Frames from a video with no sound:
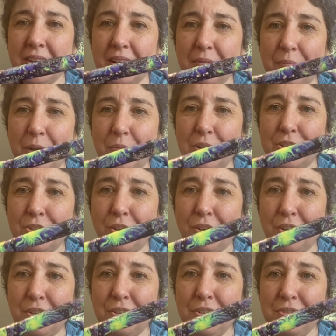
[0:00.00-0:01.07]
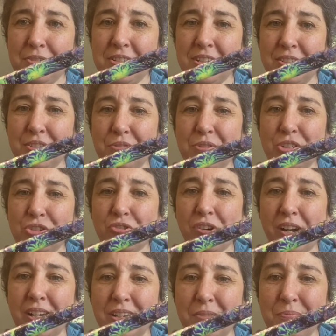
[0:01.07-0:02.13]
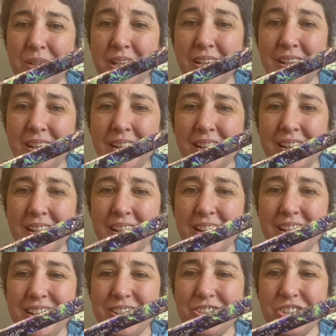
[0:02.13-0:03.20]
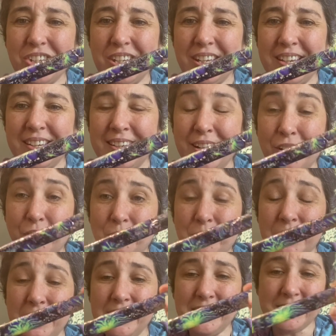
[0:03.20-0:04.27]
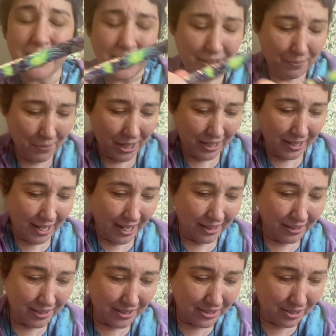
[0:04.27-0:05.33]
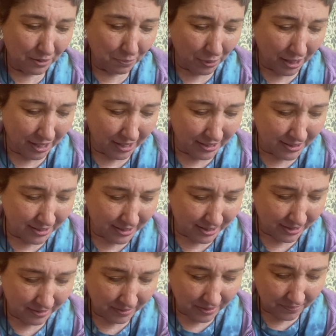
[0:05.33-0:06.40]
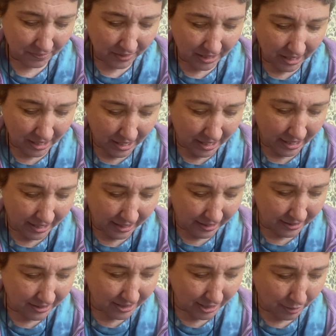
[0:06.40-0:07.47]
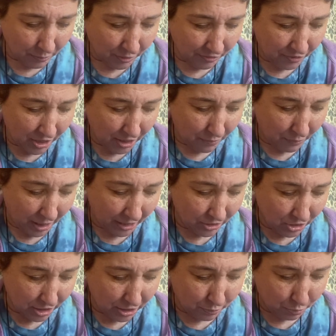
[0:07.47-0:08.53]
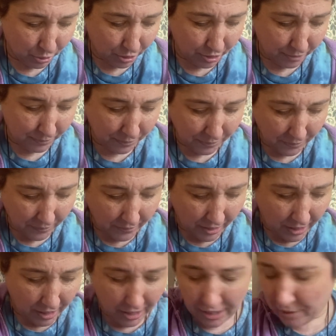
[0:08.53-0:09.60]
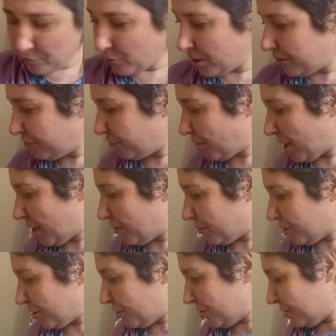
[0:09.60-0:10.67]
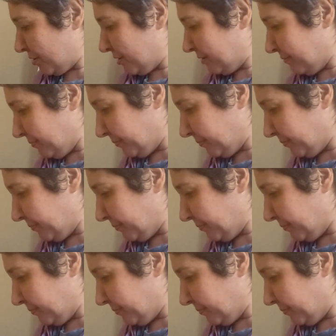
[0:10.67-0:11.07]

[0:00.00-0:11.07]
My one daughter, who's into astronomy, she can help me design my galaxy pens. And some of them I just put one flower on.